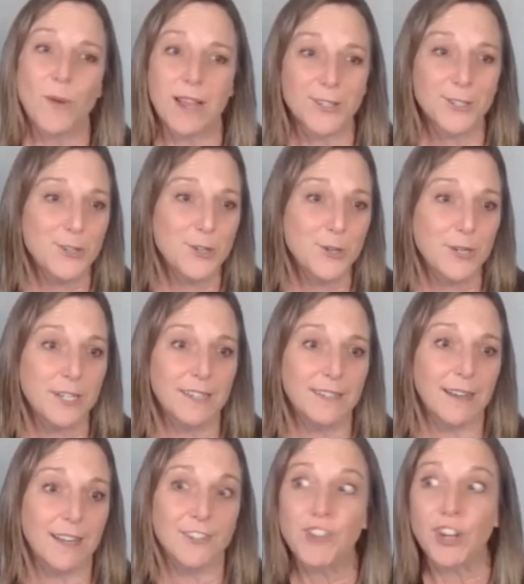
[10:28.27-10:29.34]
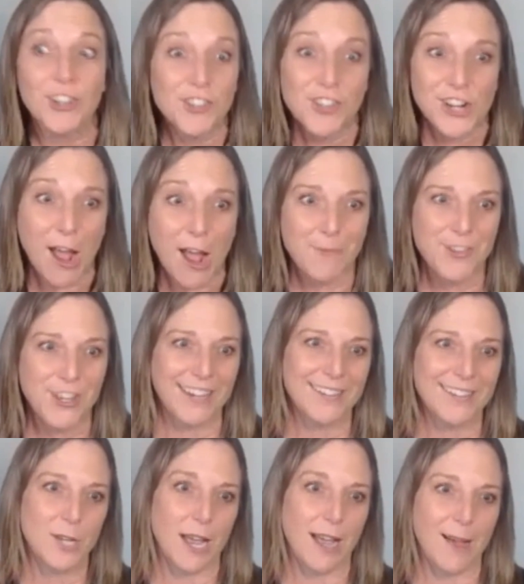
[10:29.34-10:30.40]
we also do a, a junction
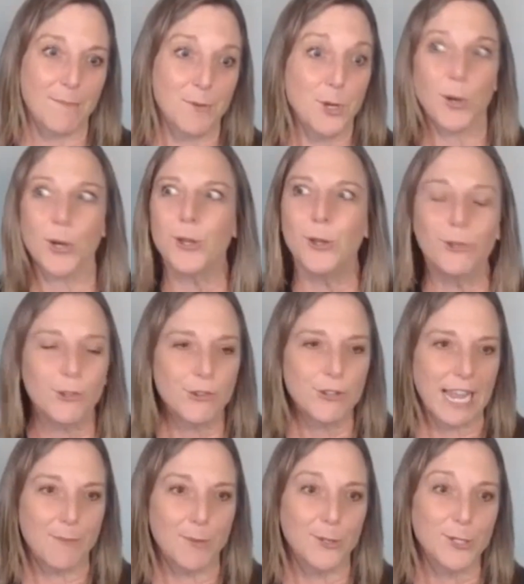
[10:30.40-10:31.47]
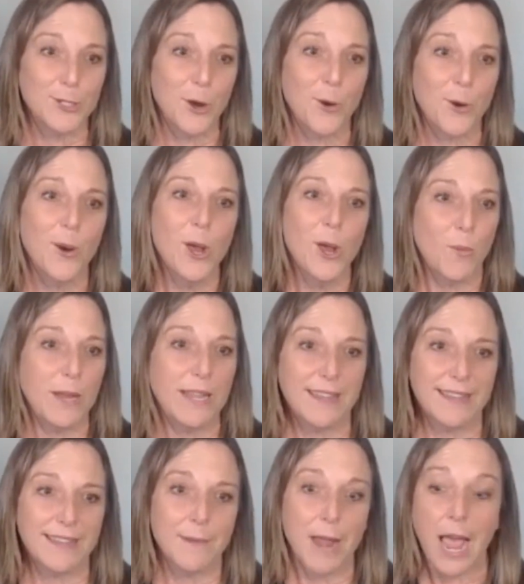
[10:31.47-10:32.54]
object um, to our user table so we
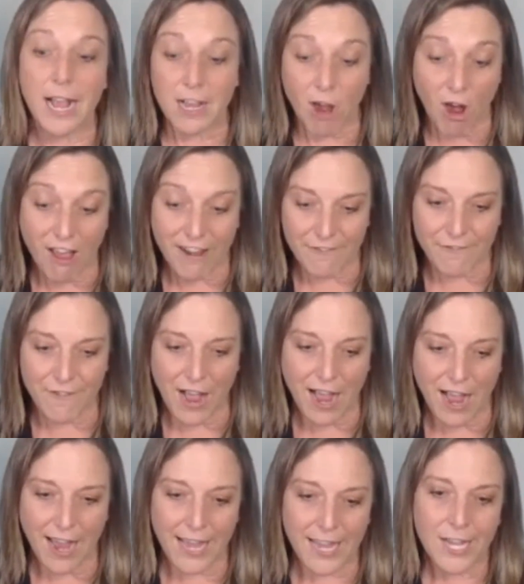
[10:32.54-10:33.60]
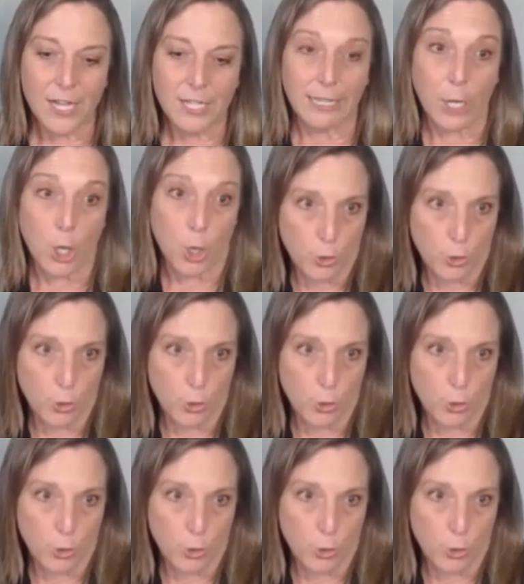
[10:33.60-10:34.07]
can codify like,